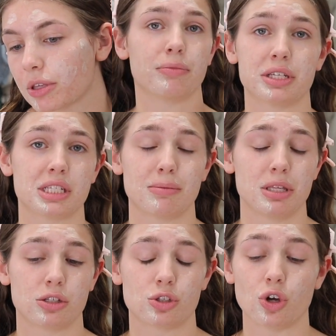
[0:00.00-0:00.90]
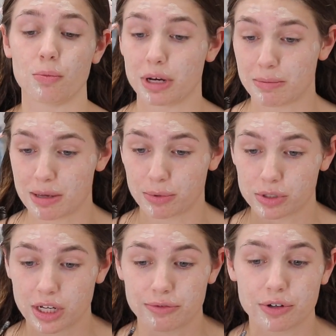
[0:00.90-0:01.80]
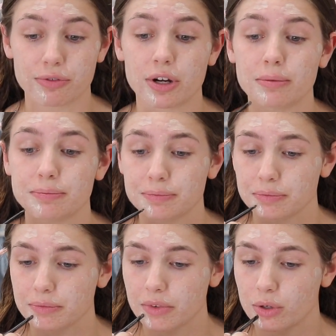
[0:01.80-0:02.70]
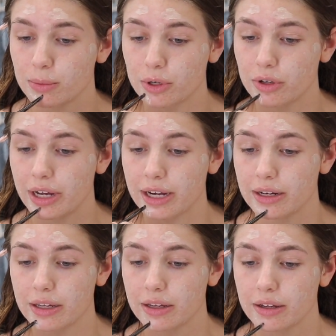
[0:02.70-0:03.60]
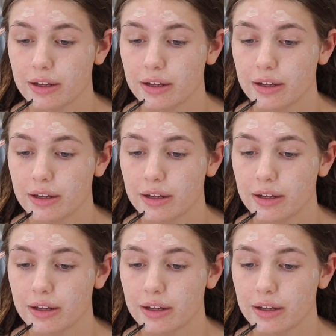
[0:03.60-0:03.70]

This is something that so many people suffer from, hormonal acne.